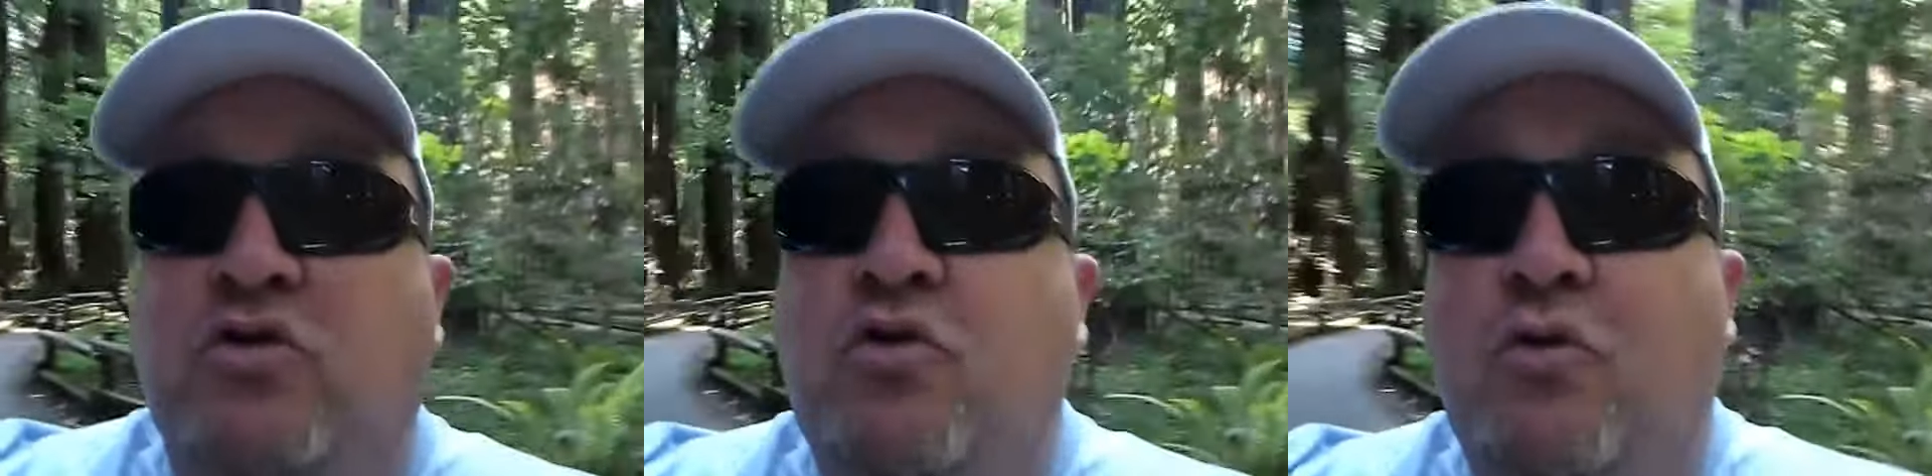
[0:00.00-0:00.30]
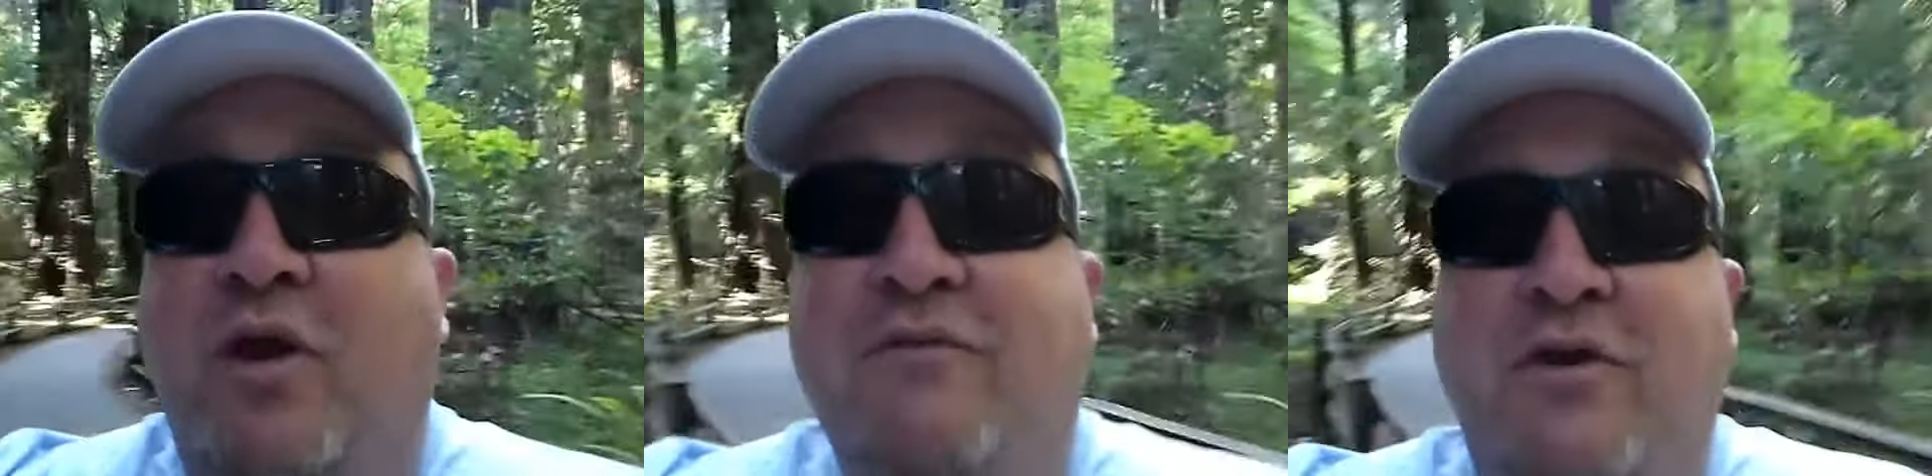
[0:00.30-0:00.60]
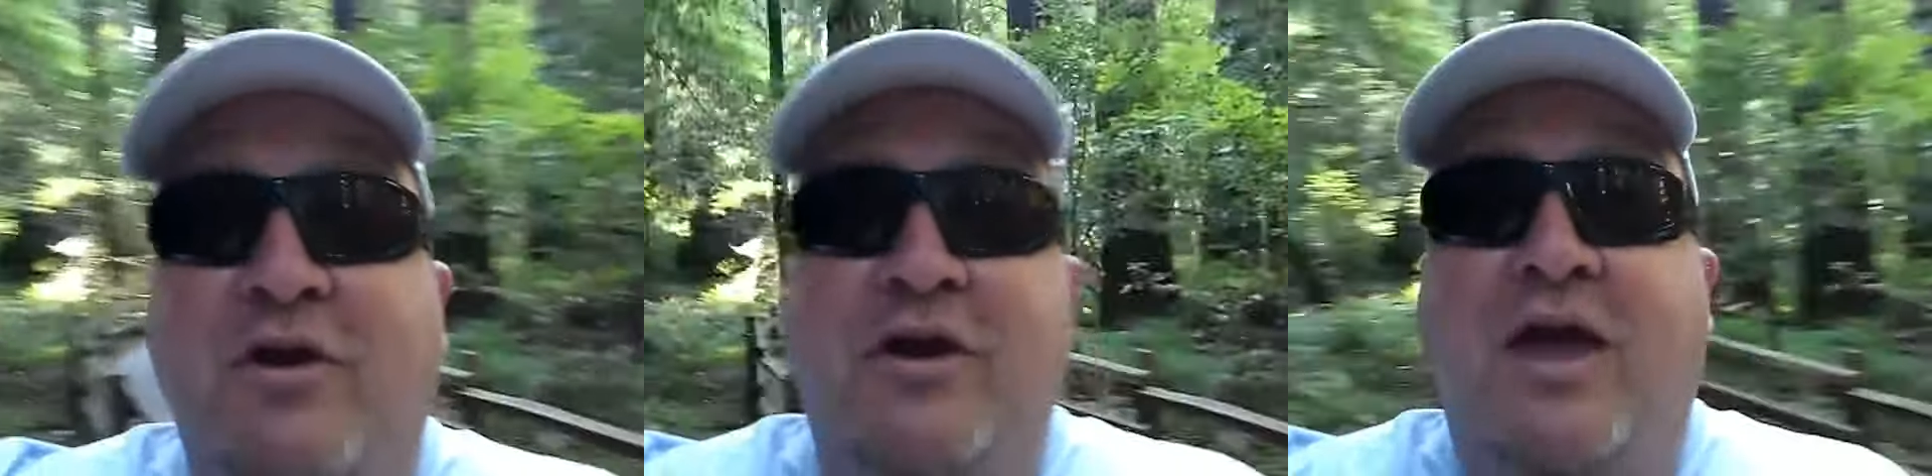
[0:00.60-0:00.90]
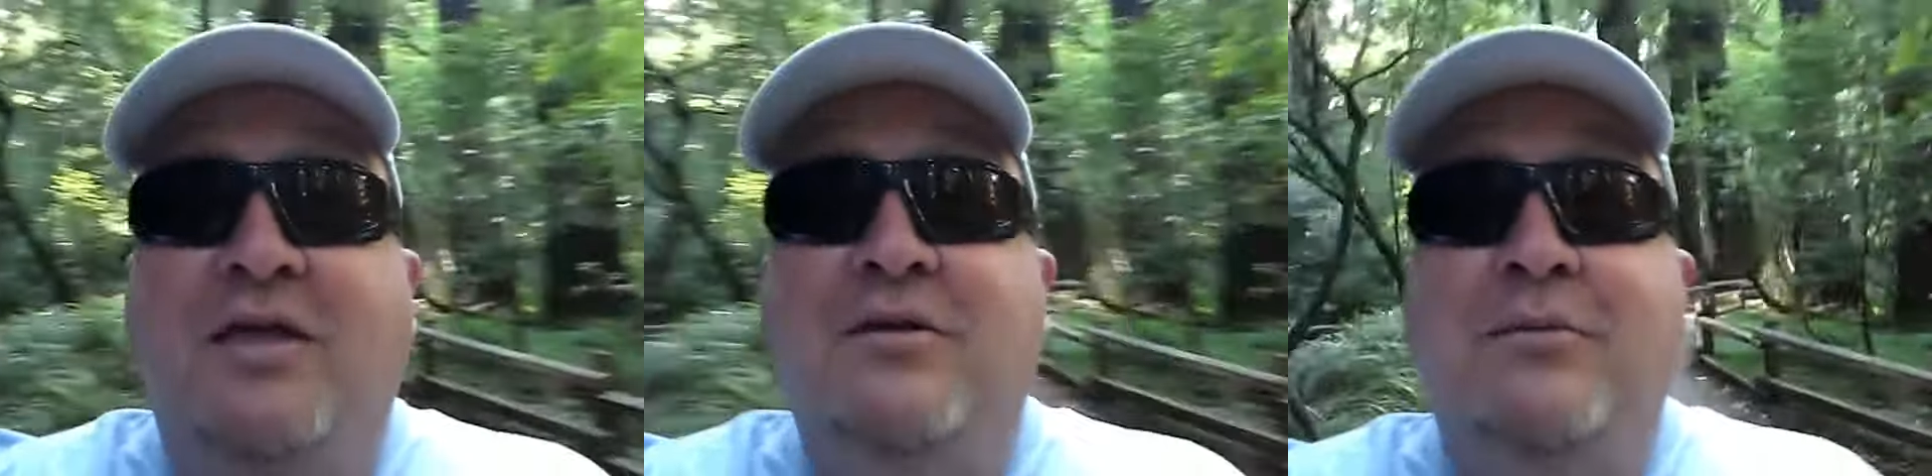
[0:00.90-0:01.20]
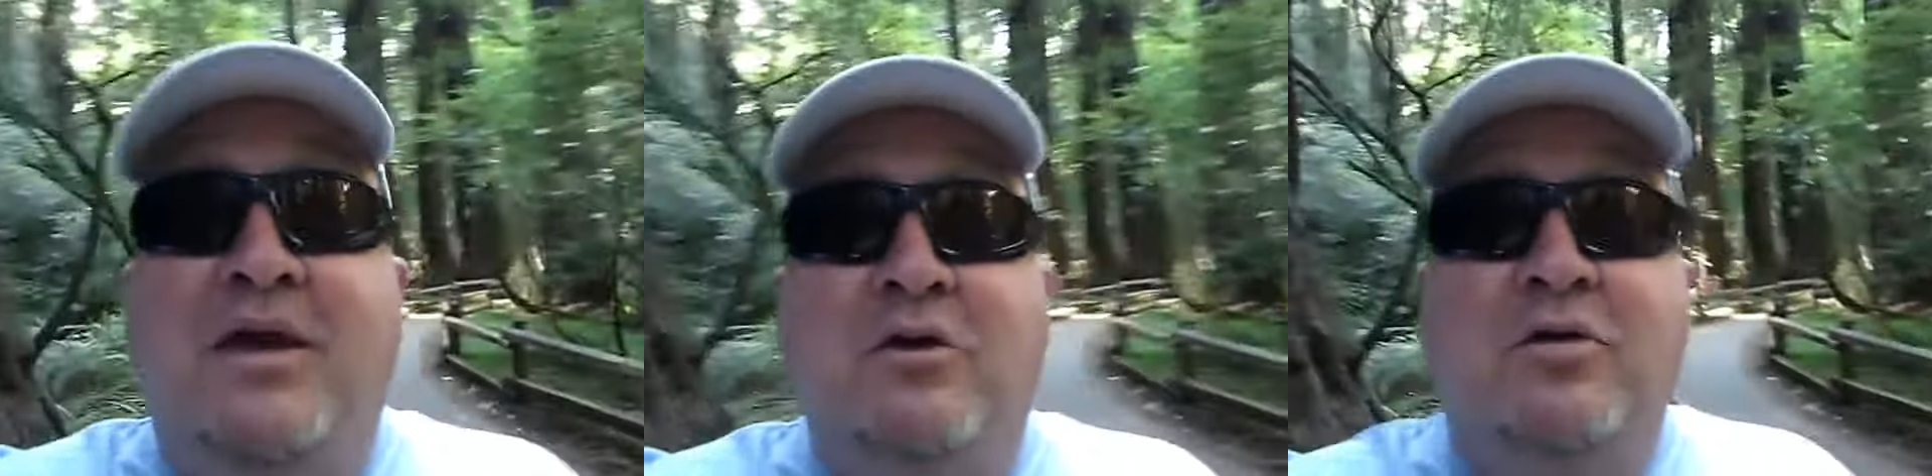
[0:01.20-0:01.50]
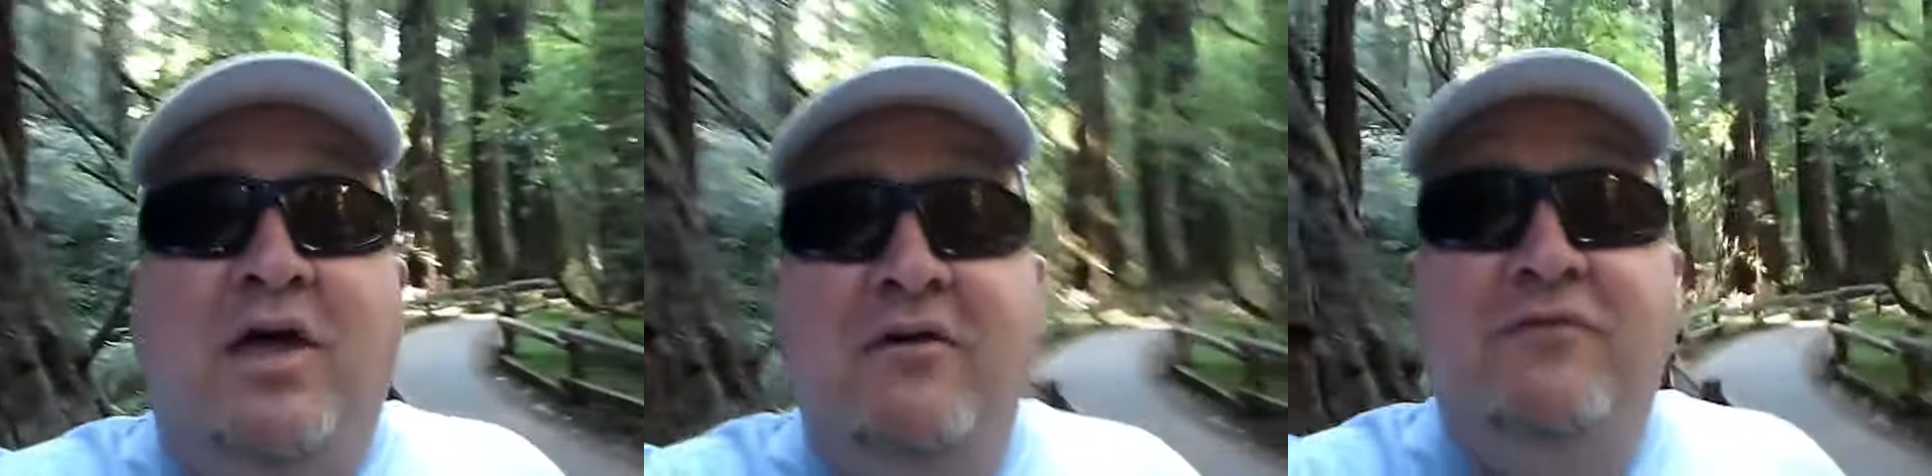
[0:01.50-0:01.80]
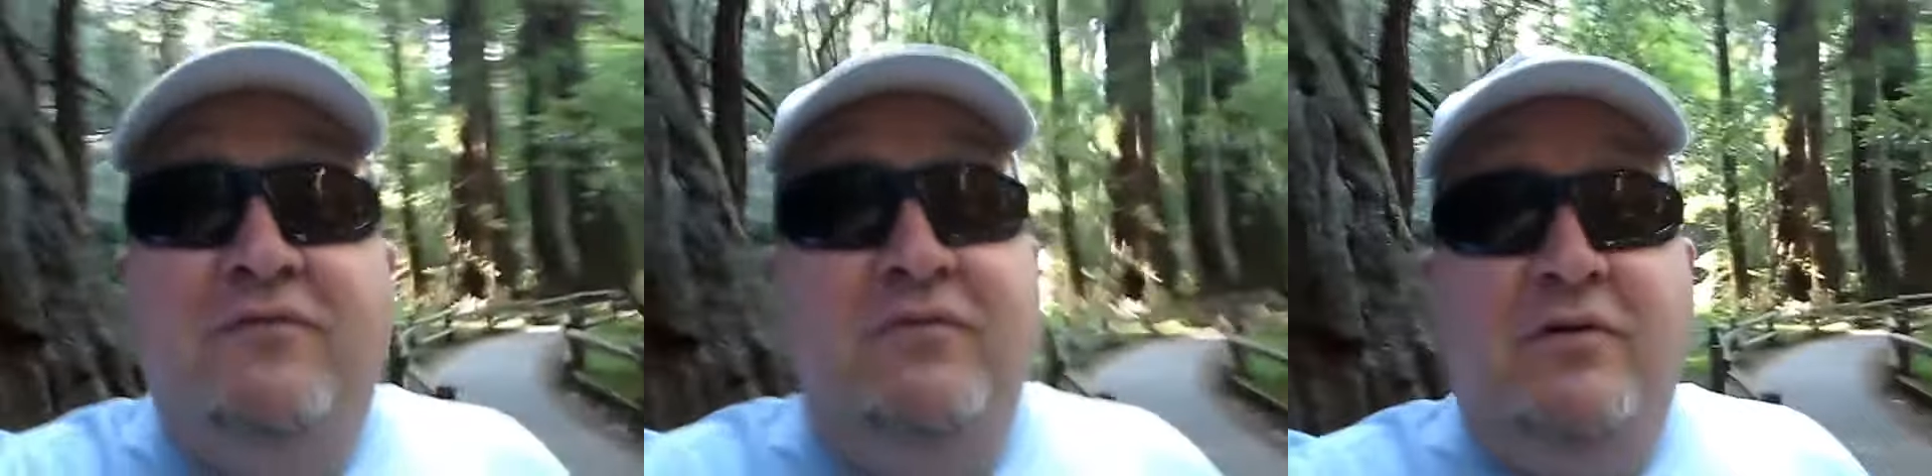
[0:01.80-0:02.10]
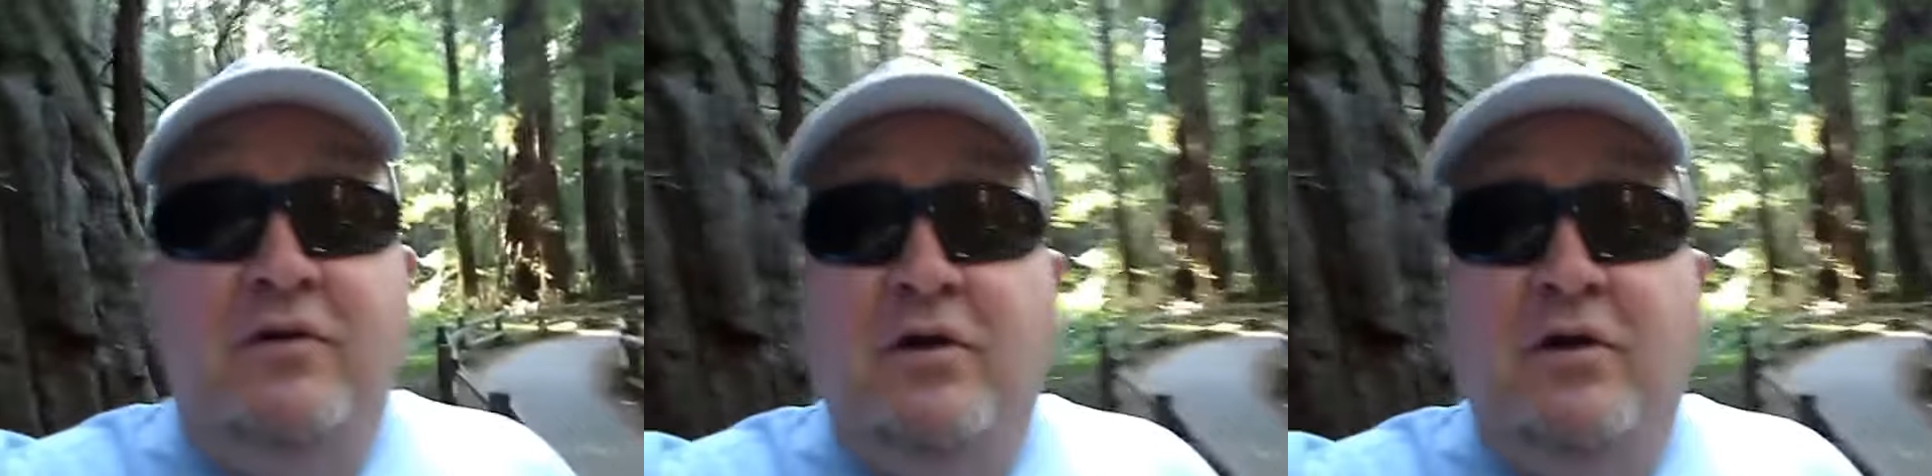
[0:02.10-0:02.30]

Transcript: Do whatever you can to make your life